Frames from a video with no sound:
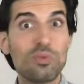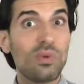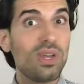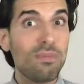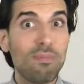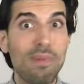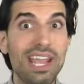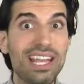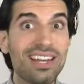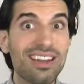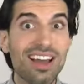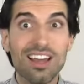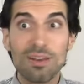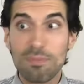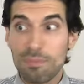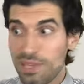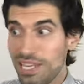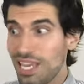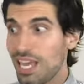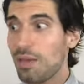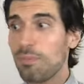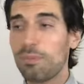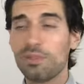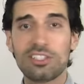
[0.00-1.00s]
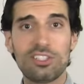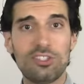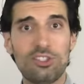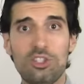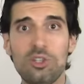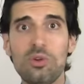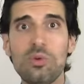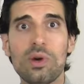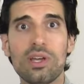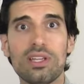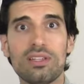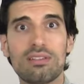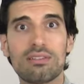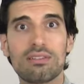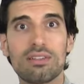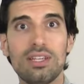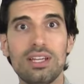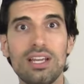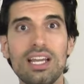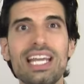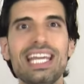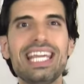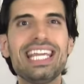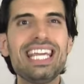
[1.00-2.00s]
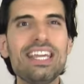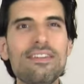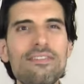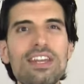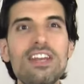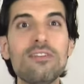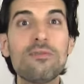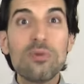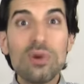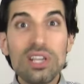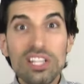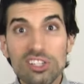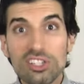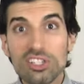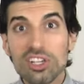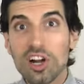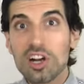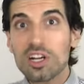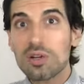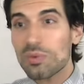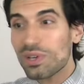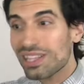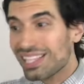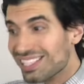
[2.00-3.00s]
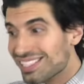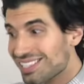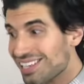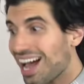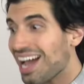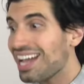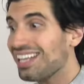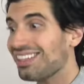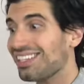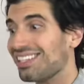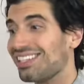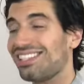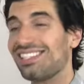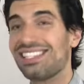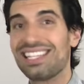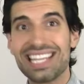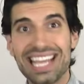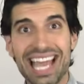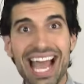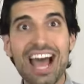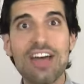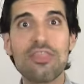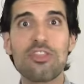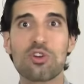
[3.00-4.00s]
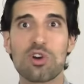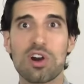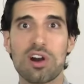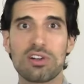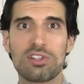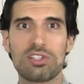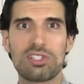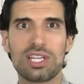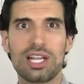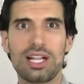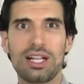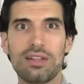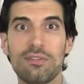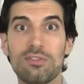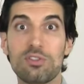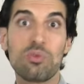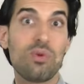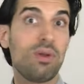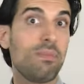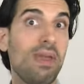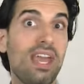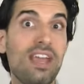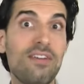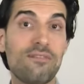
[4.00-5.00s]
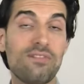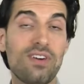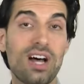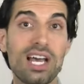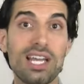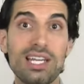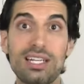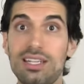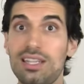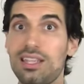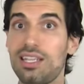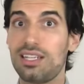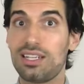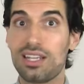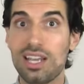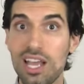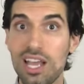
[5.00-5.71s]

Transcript: we may not be able to do it. Even if we start with silence to gather ourselves, we may find that